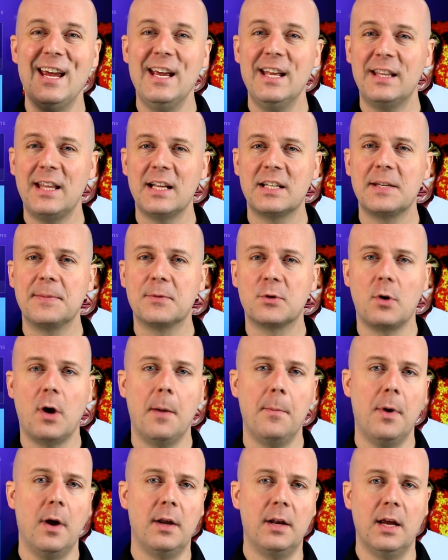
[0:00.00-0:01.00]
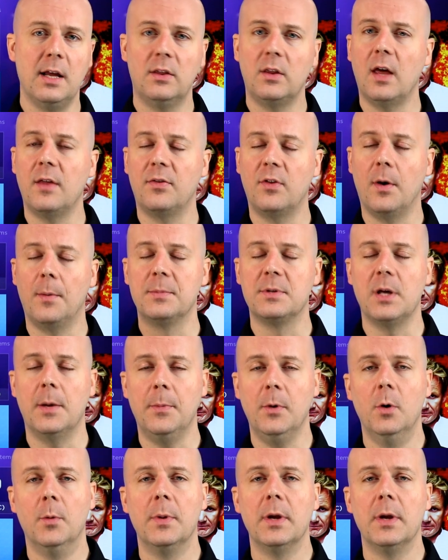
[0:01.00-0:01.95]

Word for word: hit that subscribe button, hit that thumbs up.